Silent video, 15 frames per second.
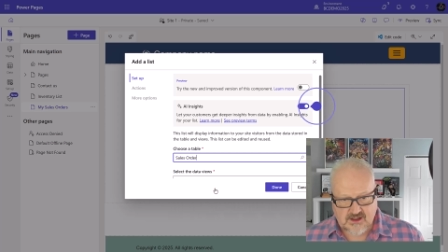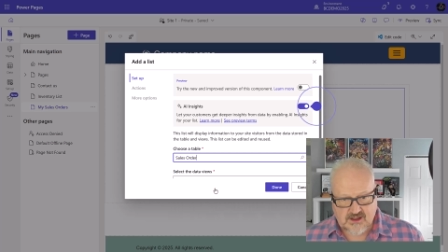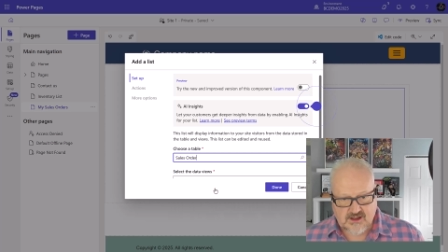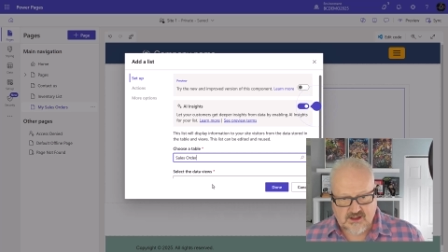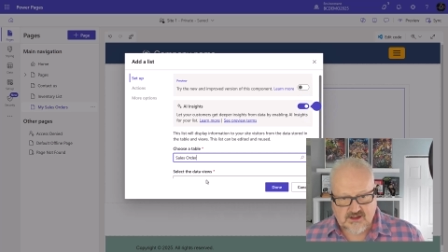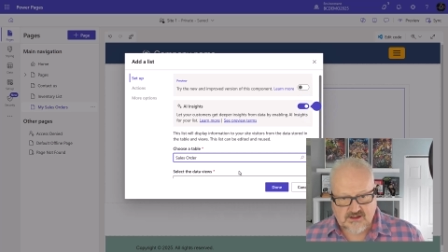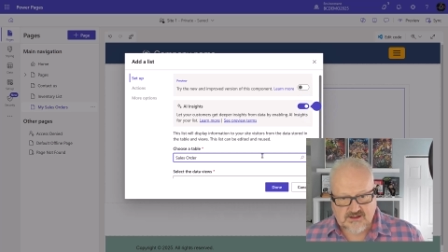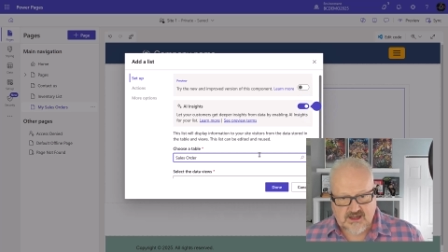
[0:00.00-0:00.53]

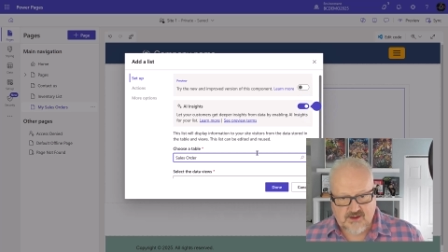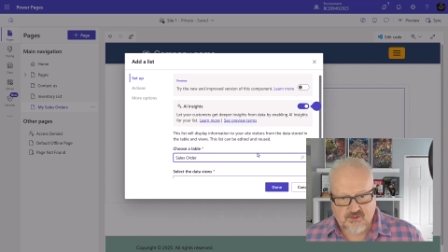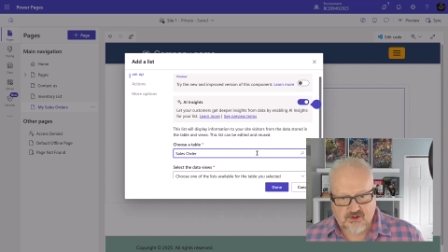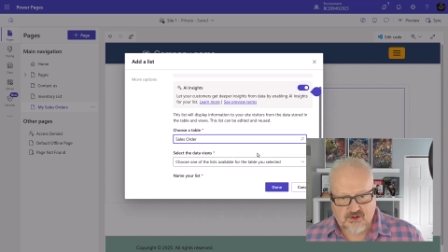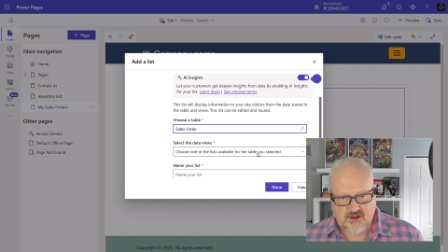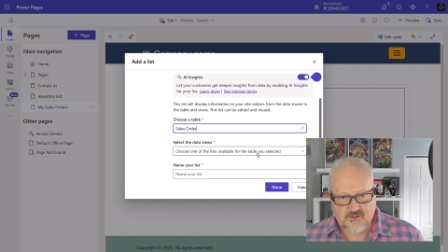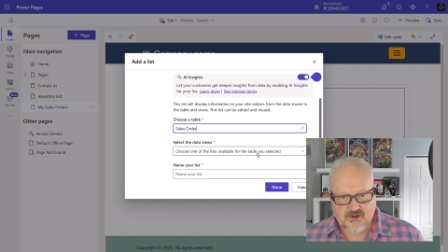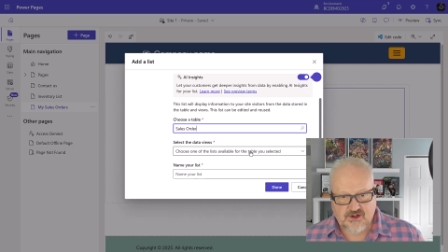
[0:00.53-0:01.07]
table.
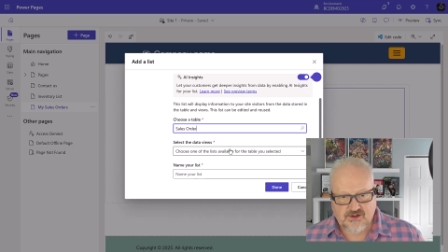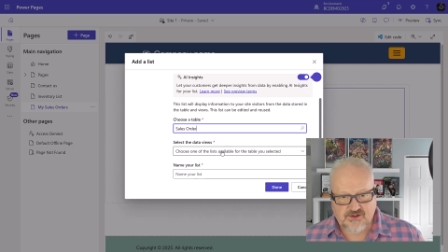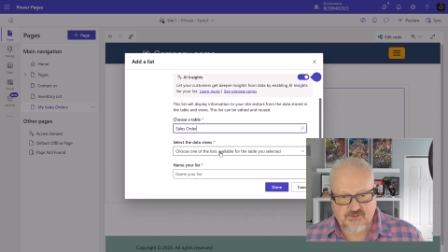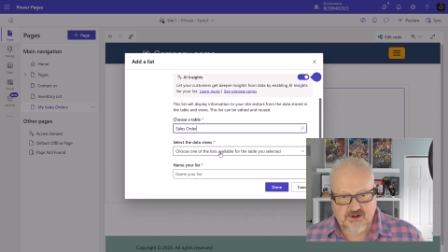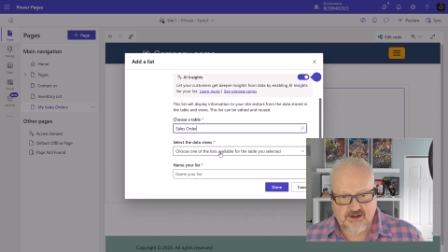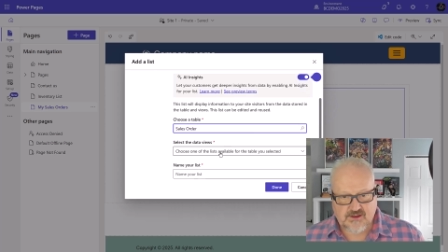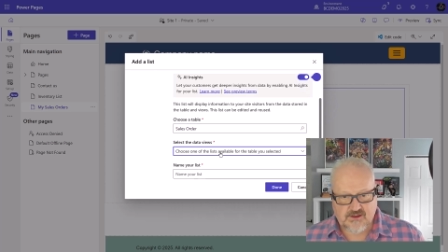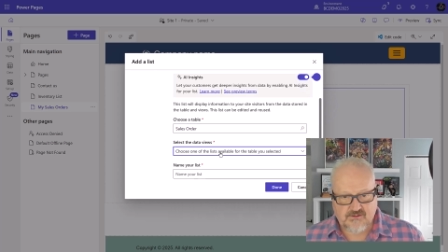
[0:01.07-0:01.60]
I'm going to
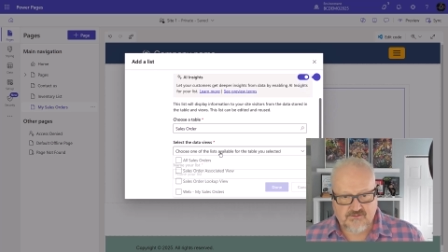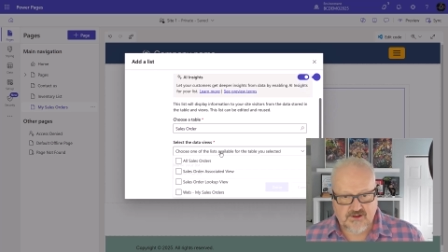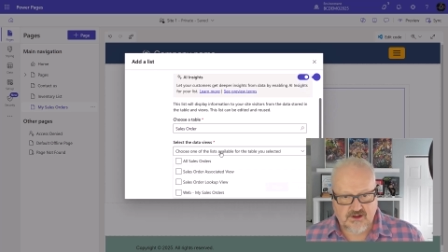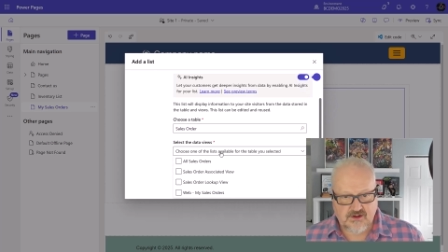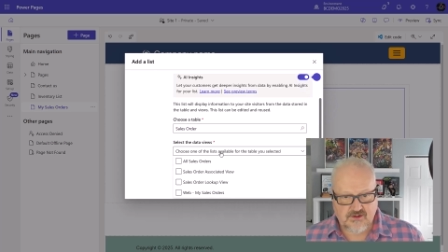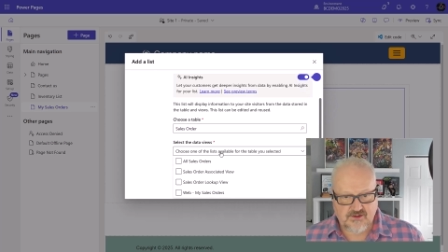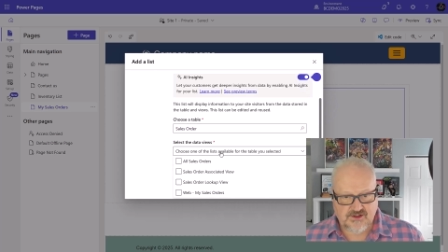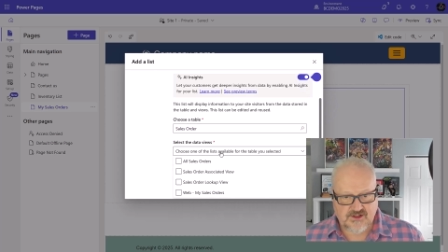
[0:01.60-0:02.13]
pick the
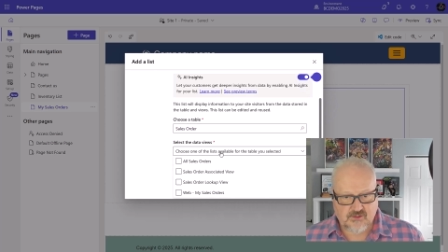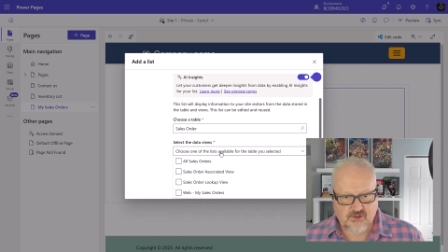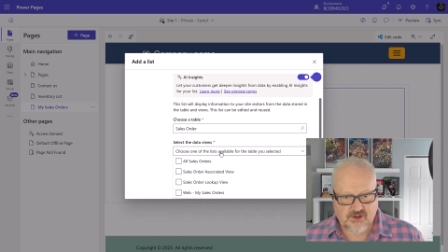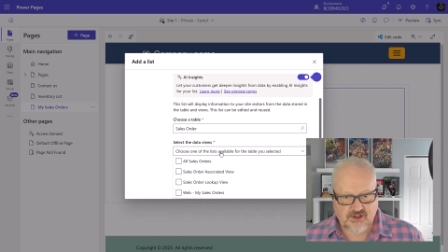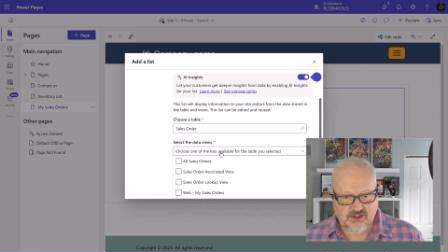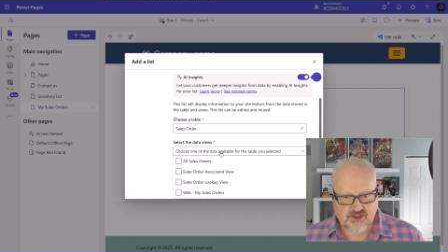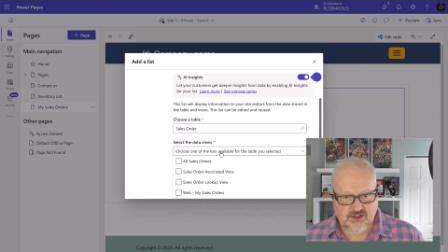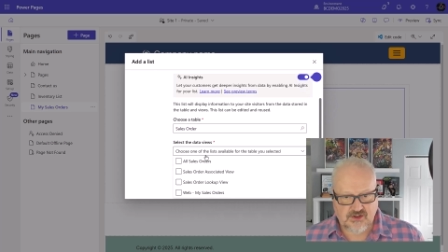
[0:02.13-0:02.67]
views. I'm going to
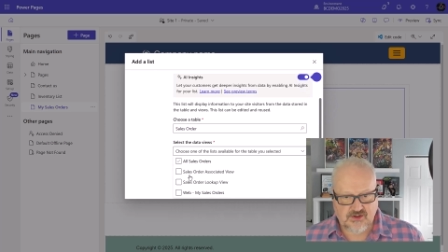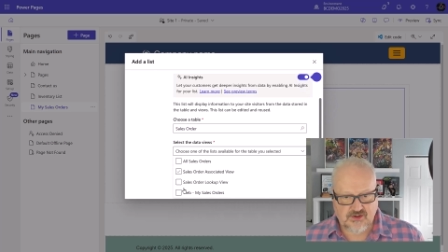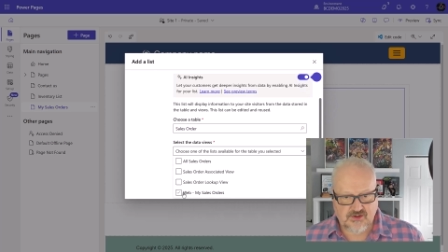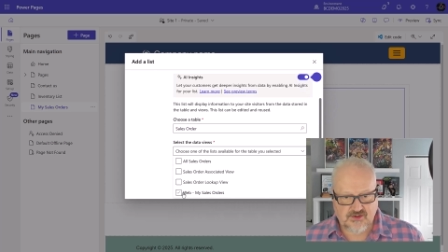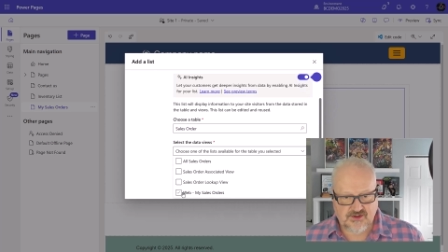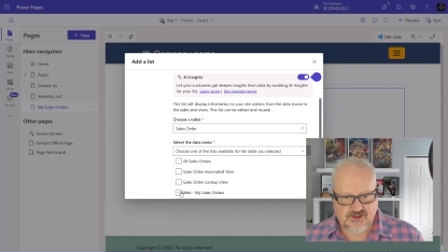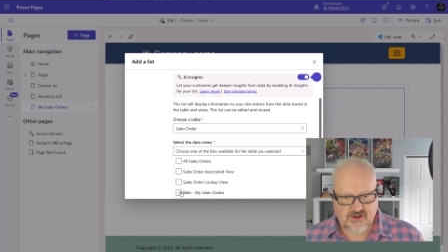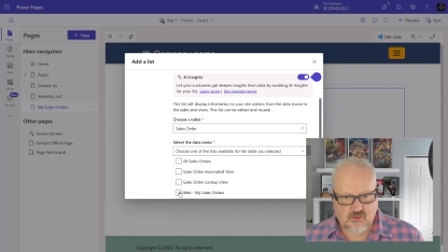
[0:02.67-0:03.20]

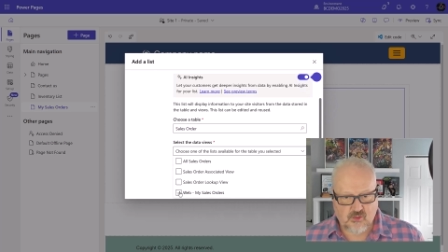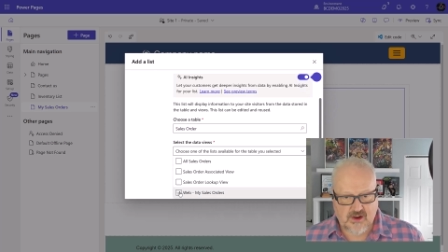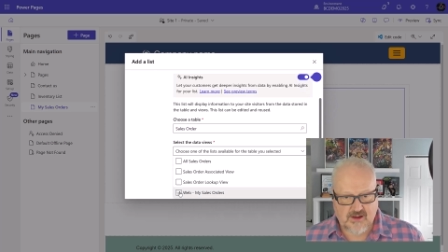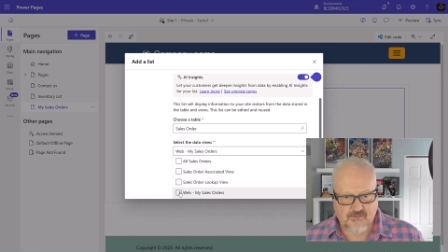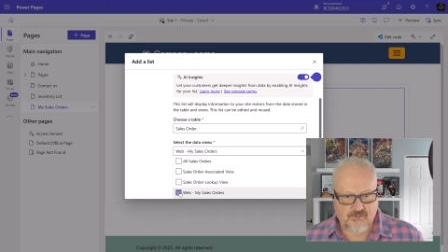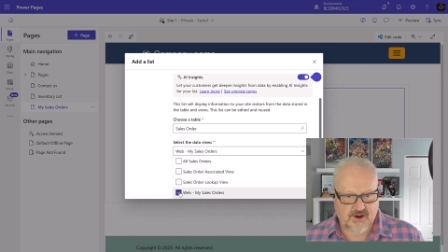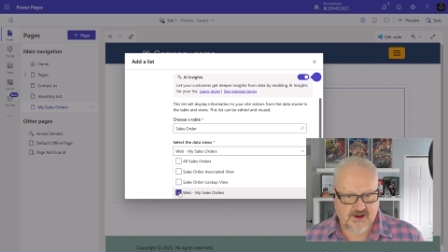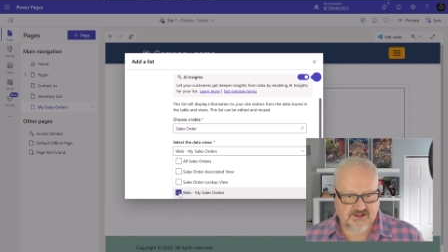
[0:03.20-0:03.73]
choose the web
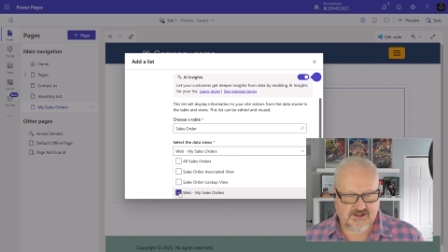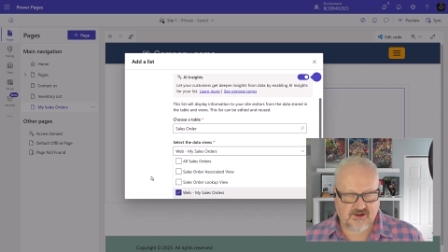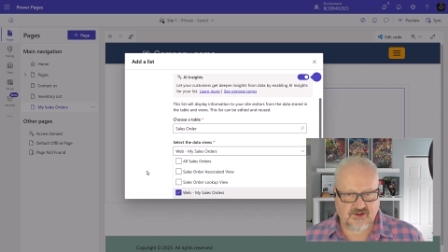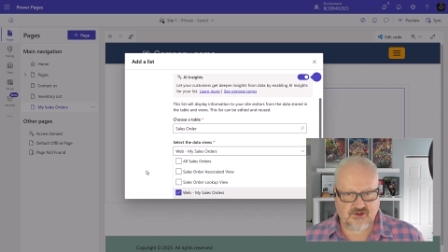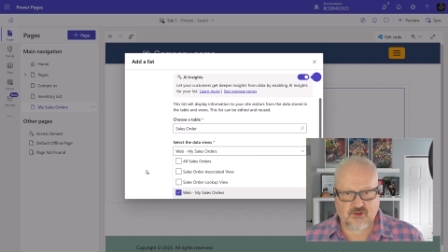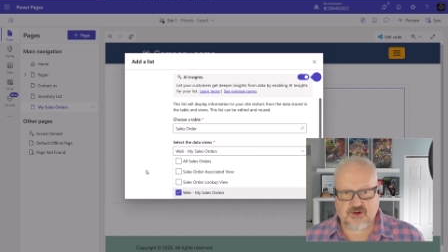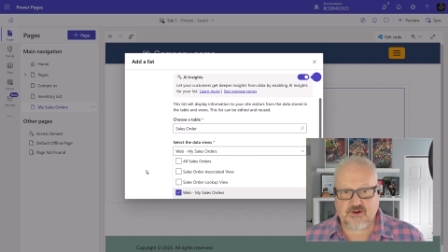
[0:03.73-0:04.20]
my sales order.